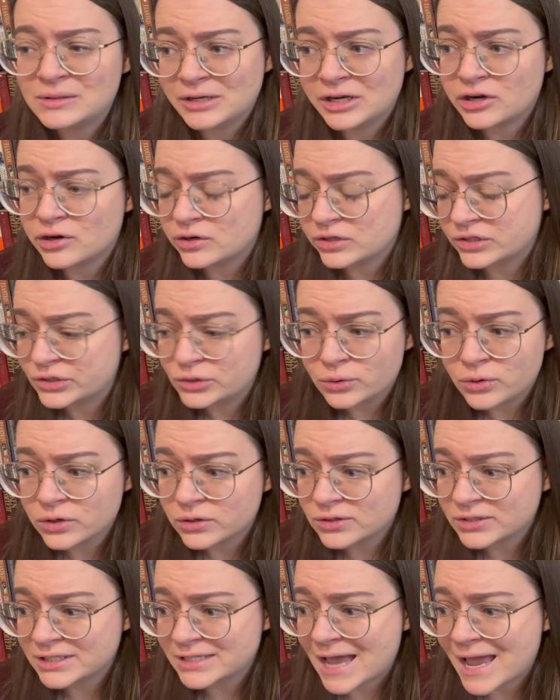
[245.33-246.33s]
near
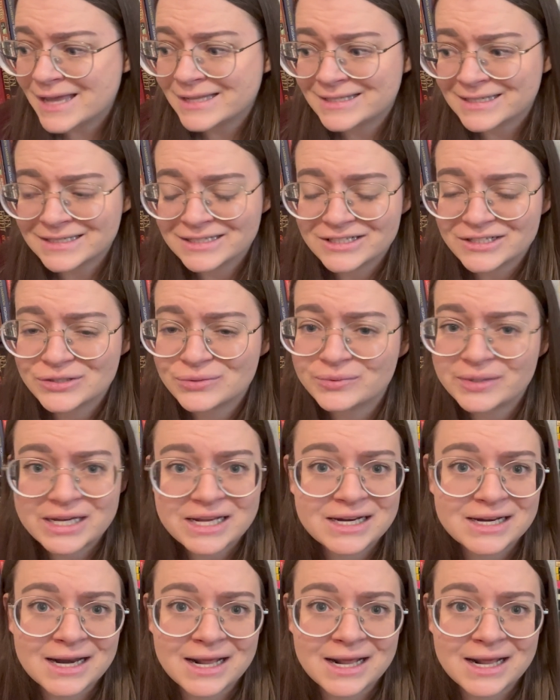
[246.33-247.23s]
historical sites and just read,